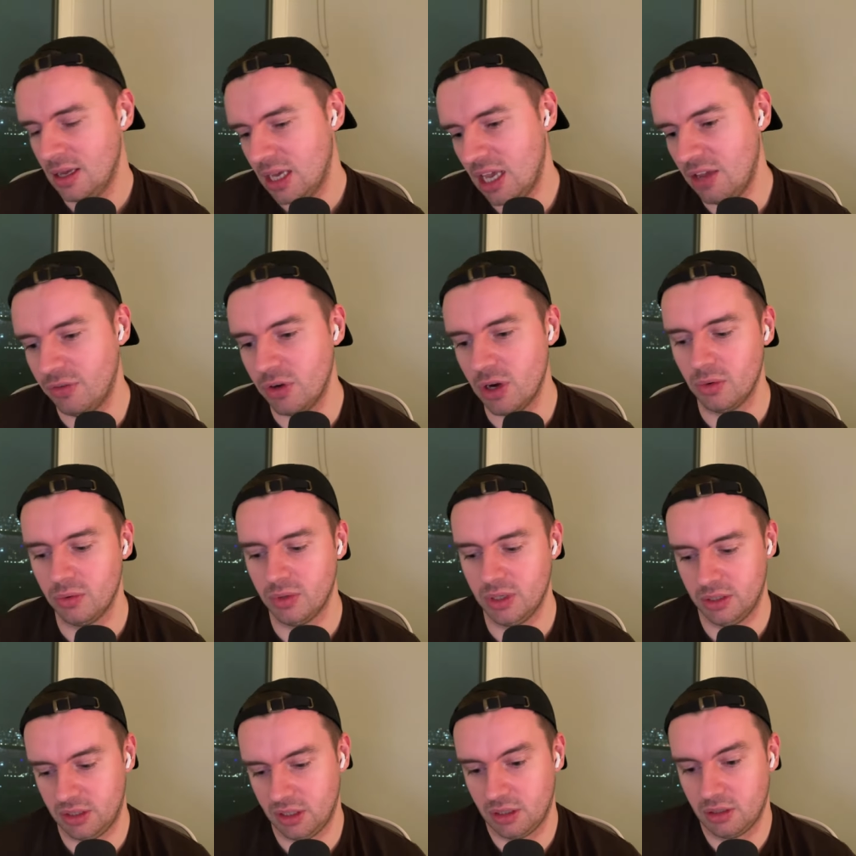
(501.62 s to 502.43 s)
even though
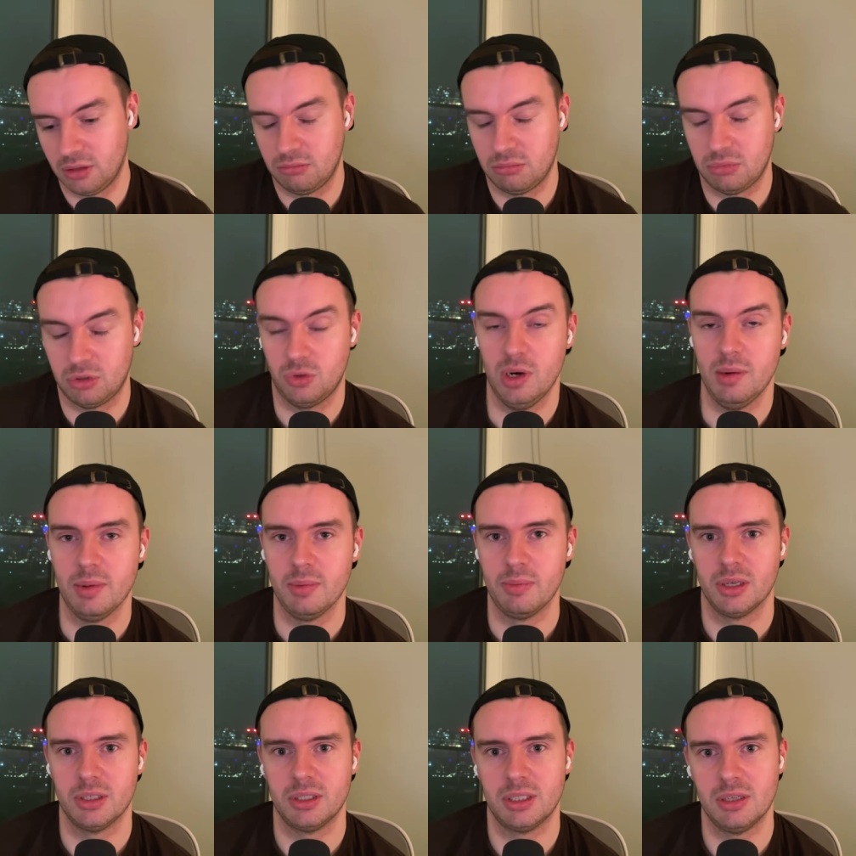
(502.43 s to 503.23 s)
it's extremely
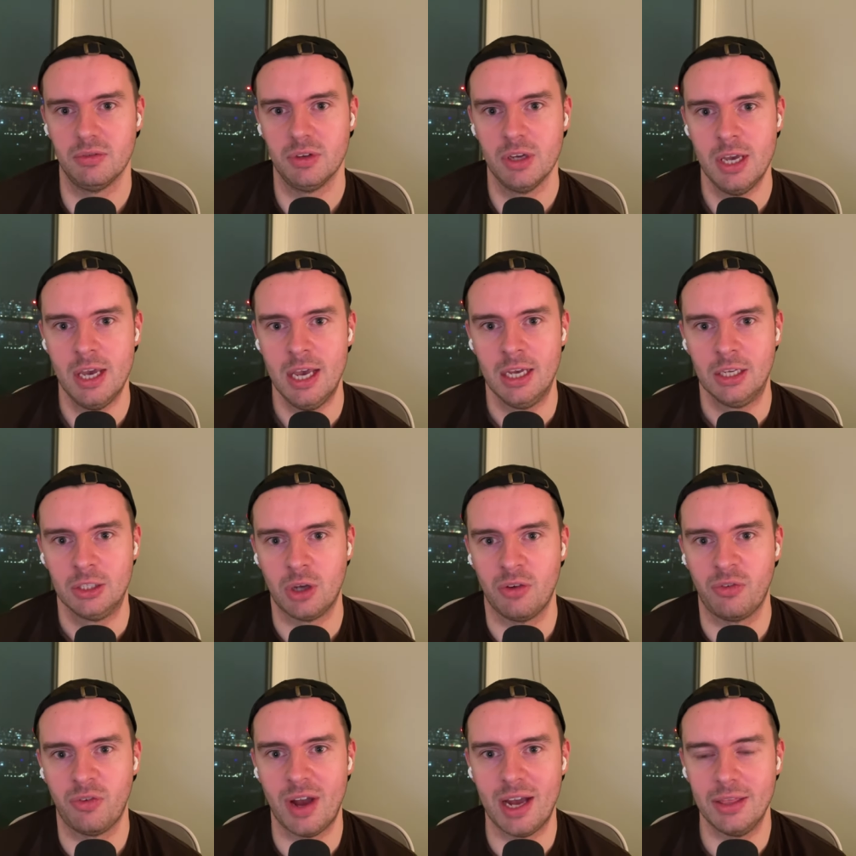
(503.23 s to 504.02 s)
positive. So
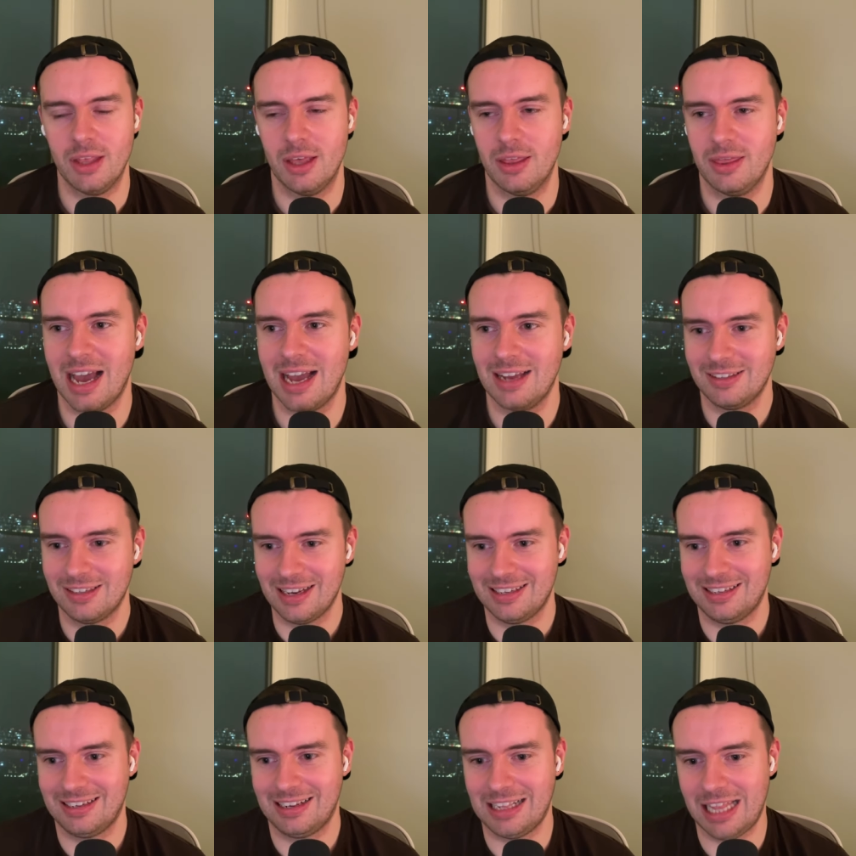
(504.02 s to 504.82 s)
I find that that's
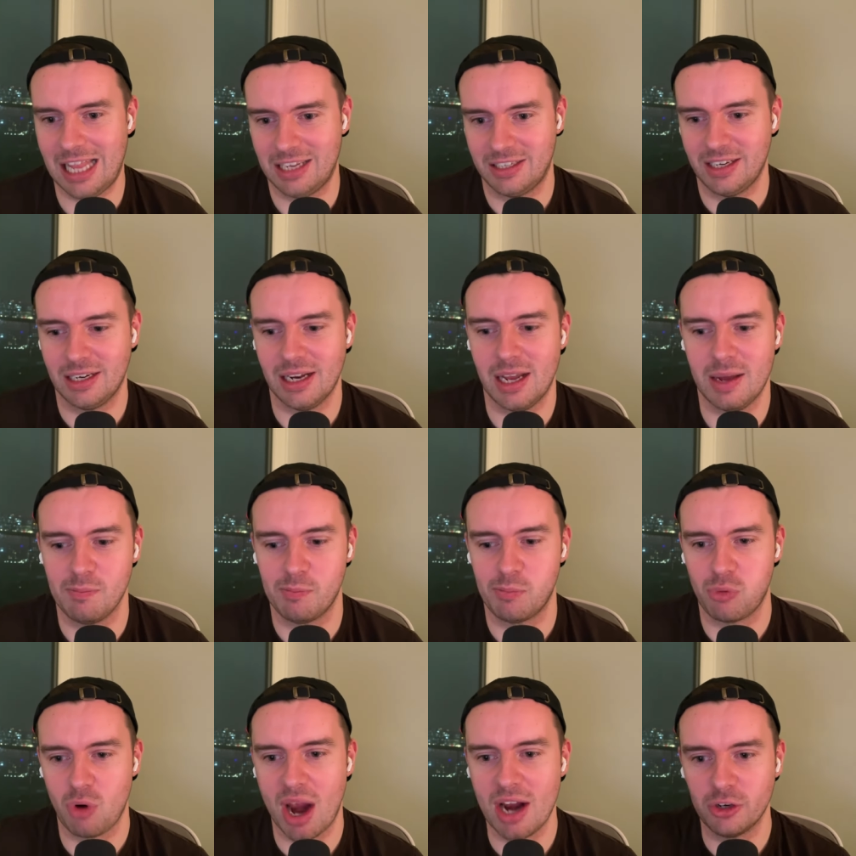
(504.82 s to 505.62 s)
a classic
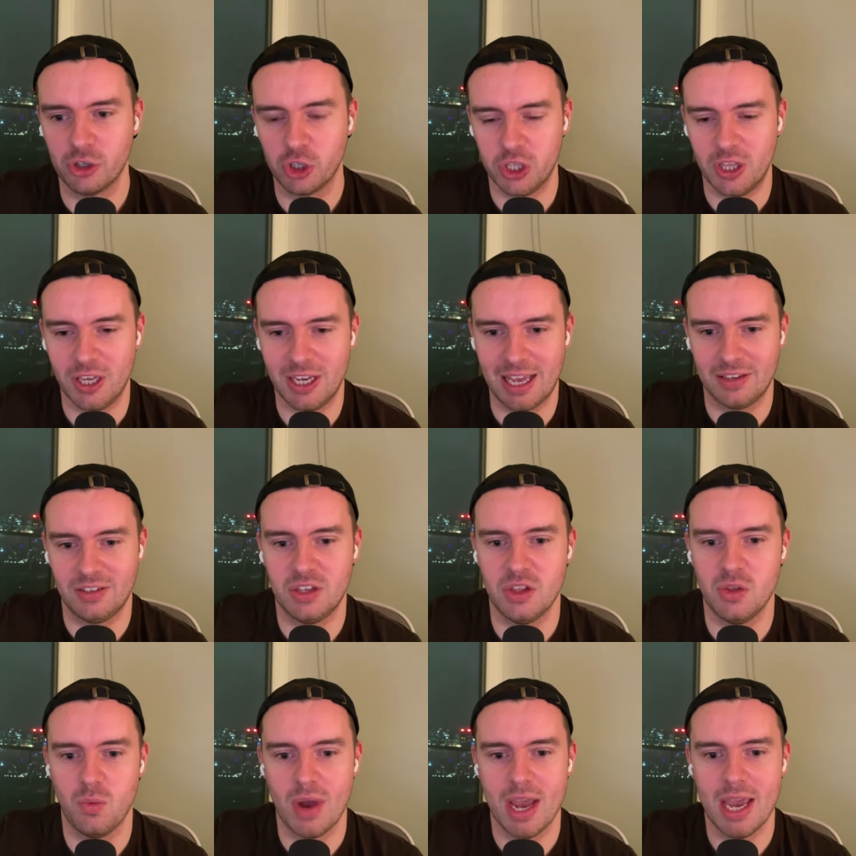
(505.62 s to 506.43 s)
like branch that gets
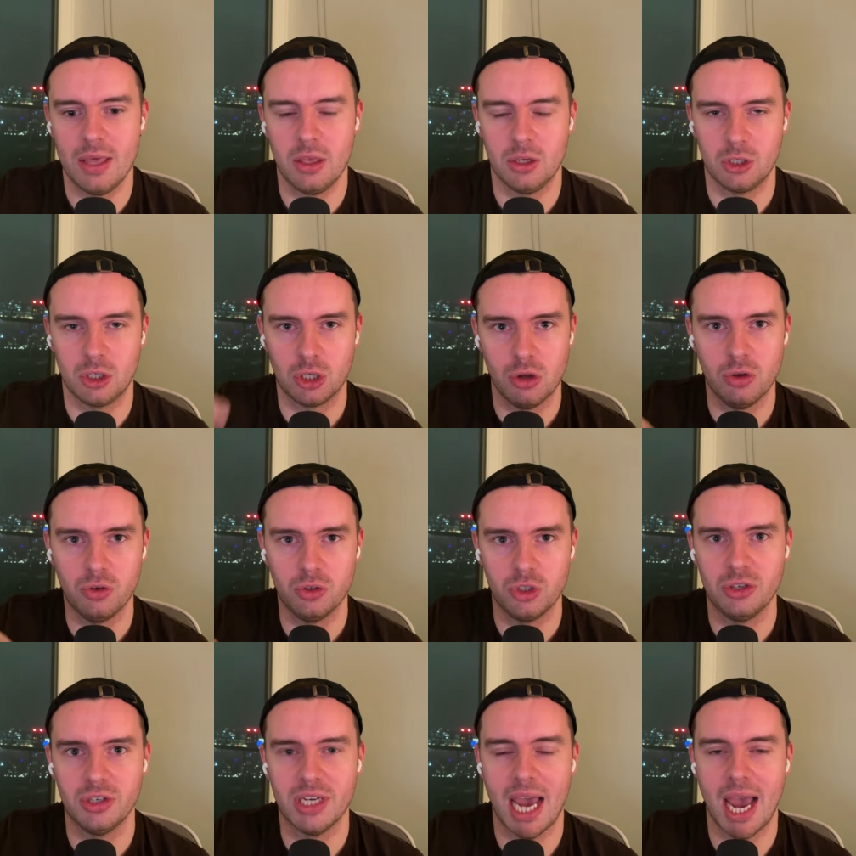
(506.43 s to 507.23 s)
in the way that
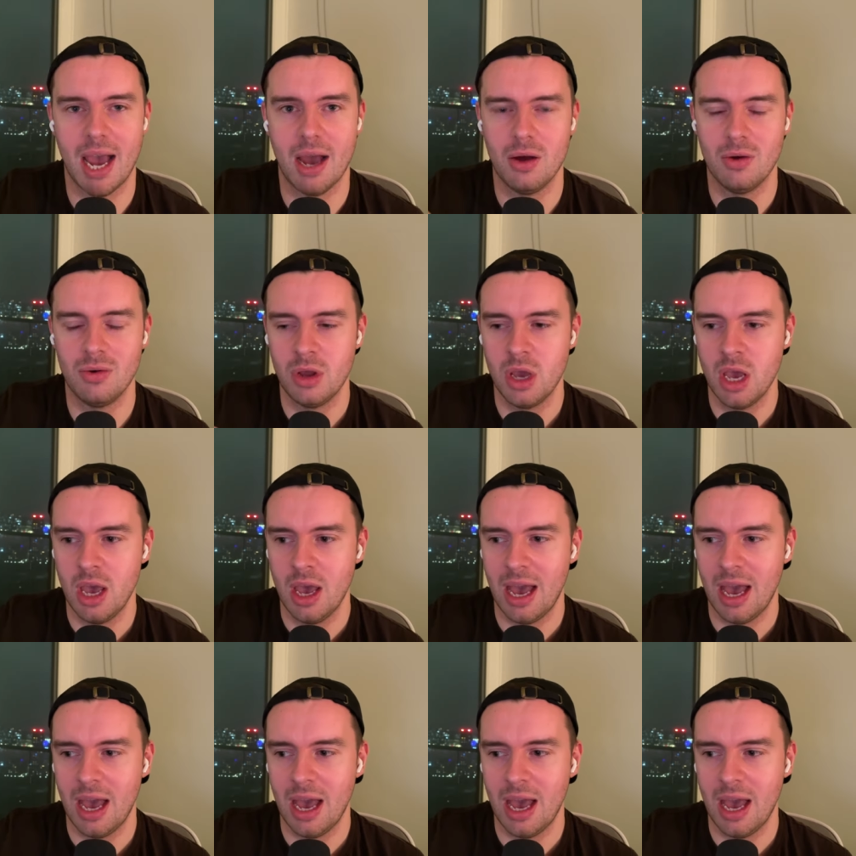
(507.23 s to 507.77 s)
slows you down.